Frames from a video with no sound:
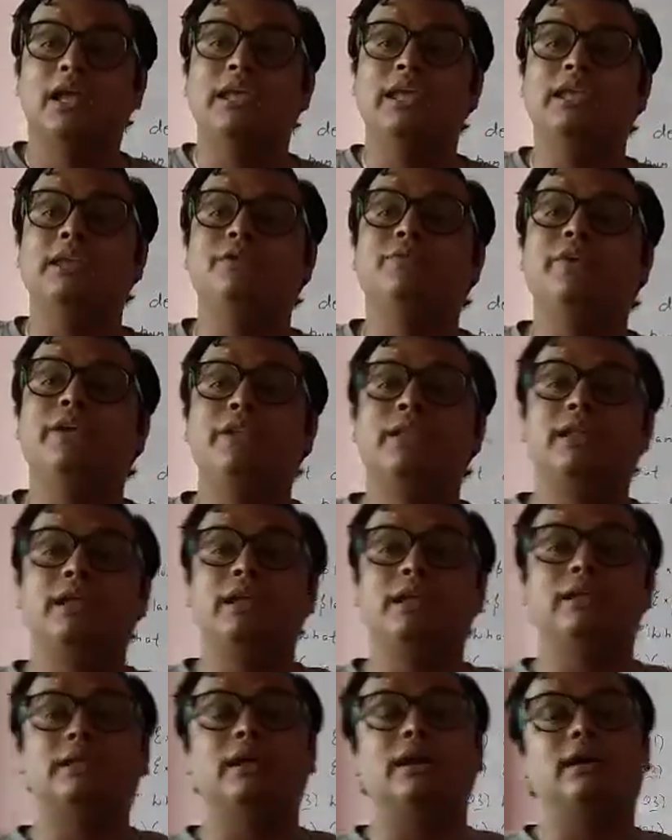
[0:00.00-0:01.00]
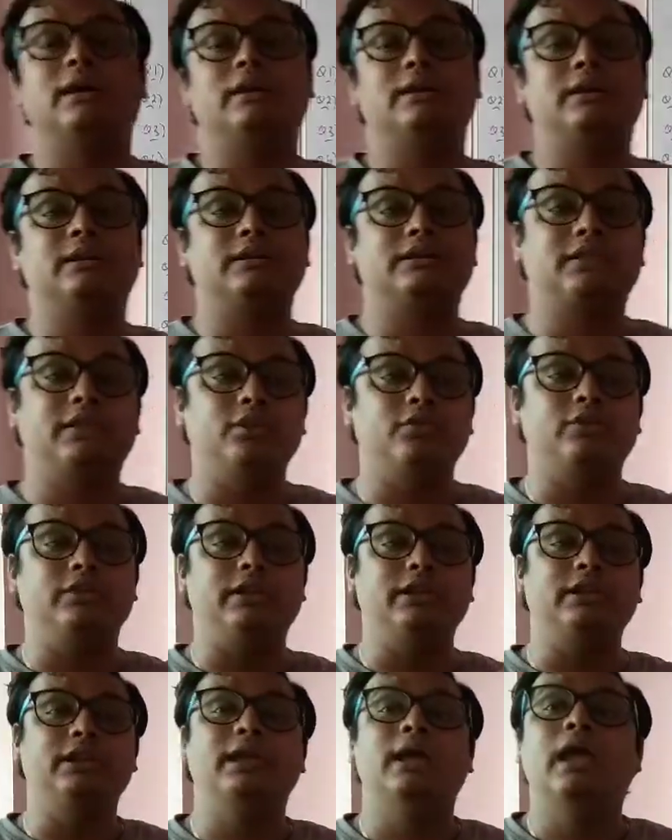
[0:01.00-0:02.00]
Even in a
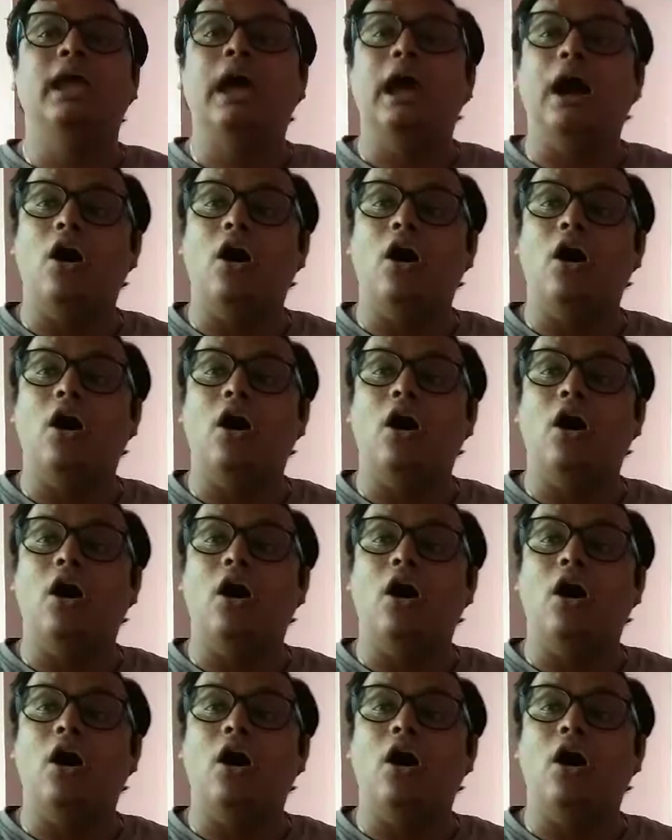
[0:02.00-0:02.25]
theory,